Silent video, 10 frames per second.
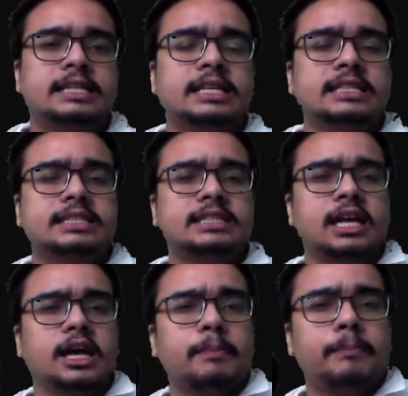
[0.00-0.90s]

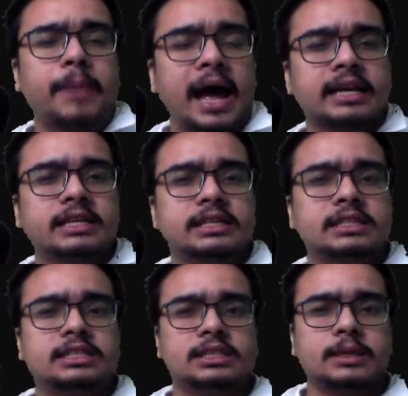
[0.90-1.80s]
this
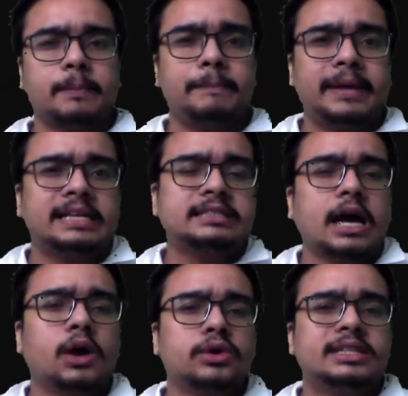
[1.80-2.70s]
package
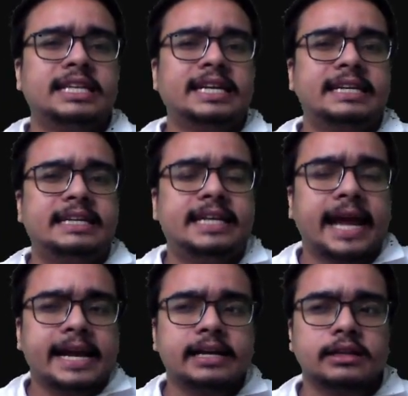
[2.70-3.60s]
picks out the
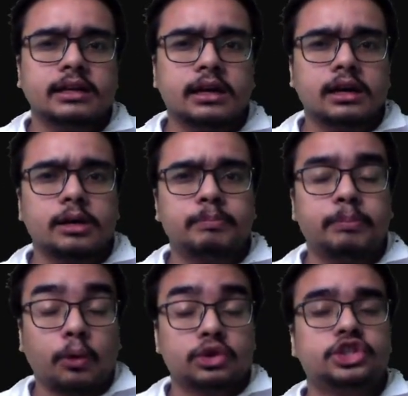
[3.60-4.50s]
dead
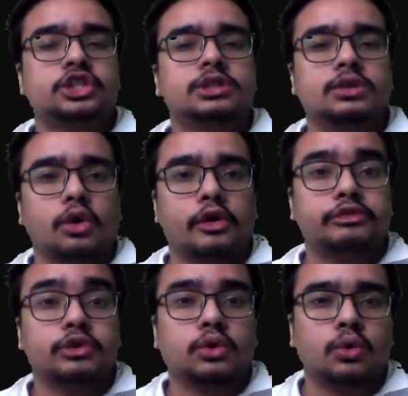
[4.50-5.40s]
portion
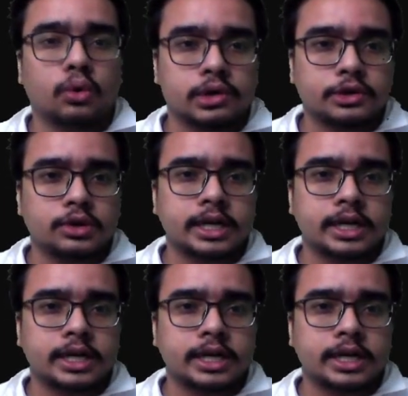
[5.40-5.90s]
of your code.